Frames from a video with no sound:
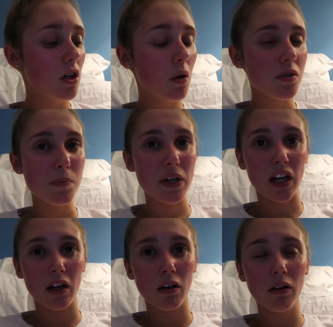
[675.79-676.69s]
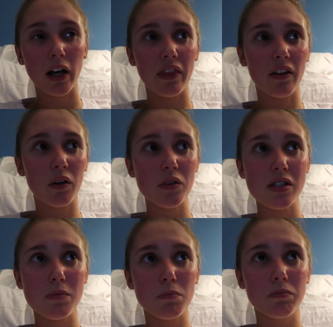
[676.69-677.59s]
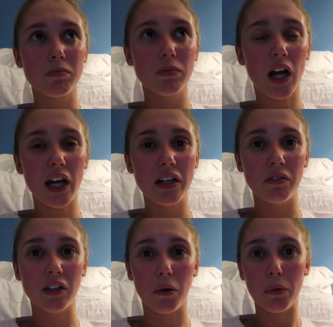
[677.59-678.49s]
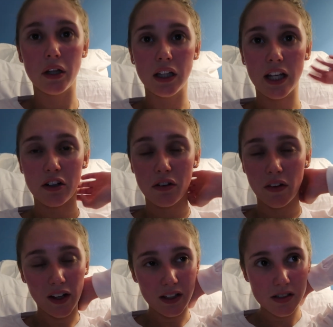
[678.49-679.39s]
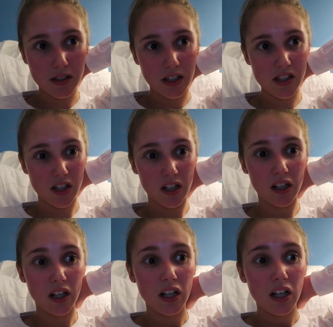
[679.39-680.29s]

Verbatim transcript: Oh, it's midnight. Okay, I thought it was kind of a little bit later than that, so that's good.